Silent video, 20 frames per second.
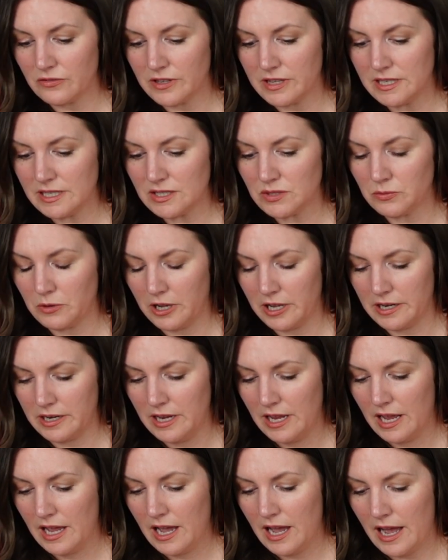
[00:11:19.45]
for this one,
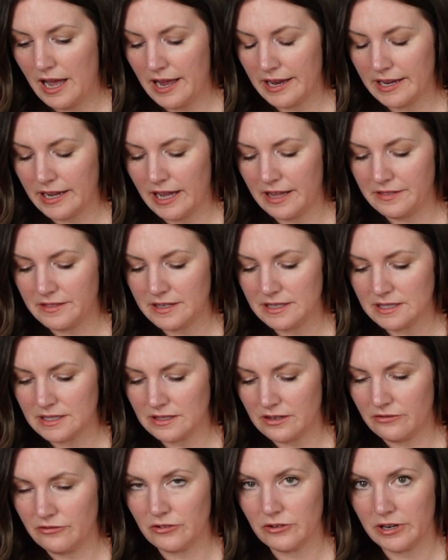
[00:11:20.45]
I got this
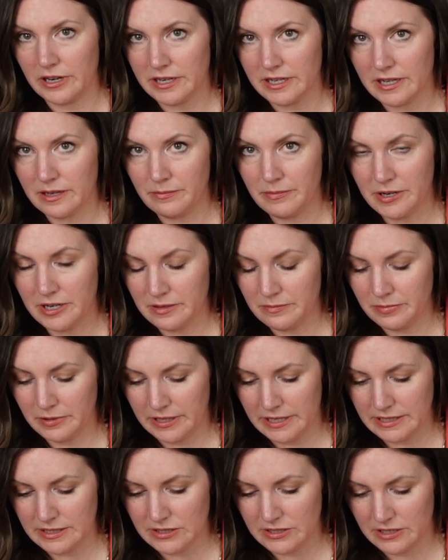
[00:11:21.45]
Veronica Beard
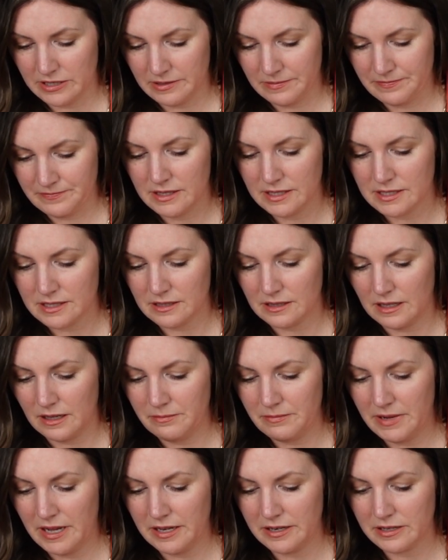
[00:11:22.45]
blazer, this
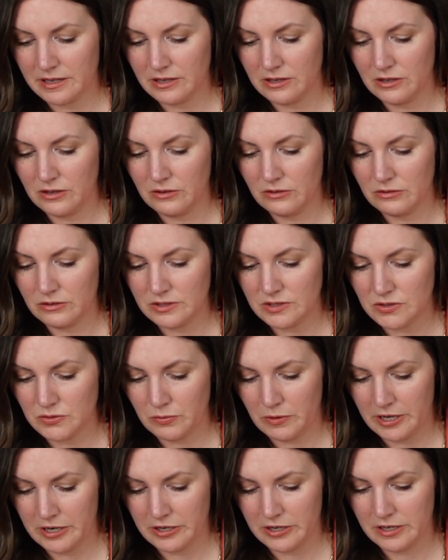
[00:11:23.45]
Club Monaco
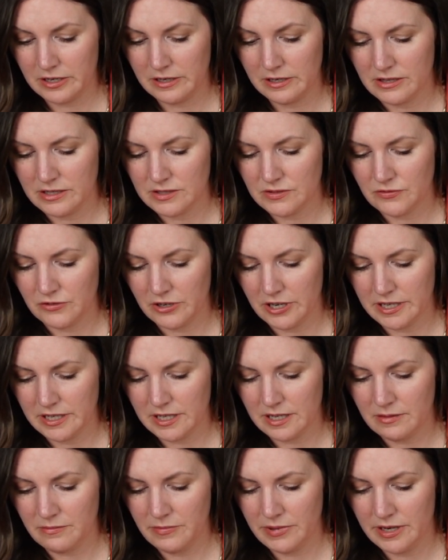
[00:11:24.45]
sweater, this
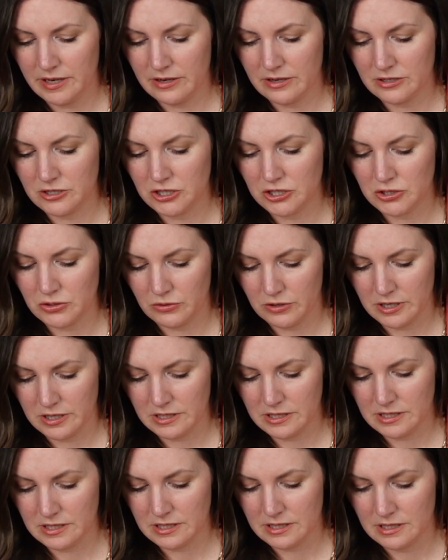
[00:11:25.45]
Veronica Beard
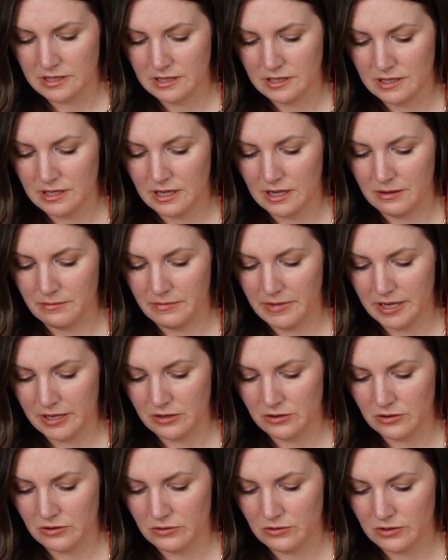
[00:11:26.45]
short, a
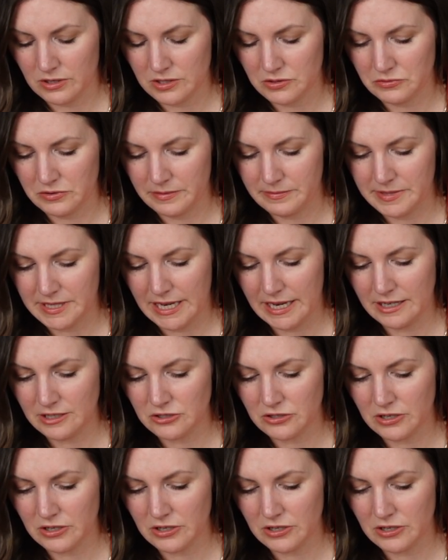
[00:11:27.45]
Michael Kors rib tank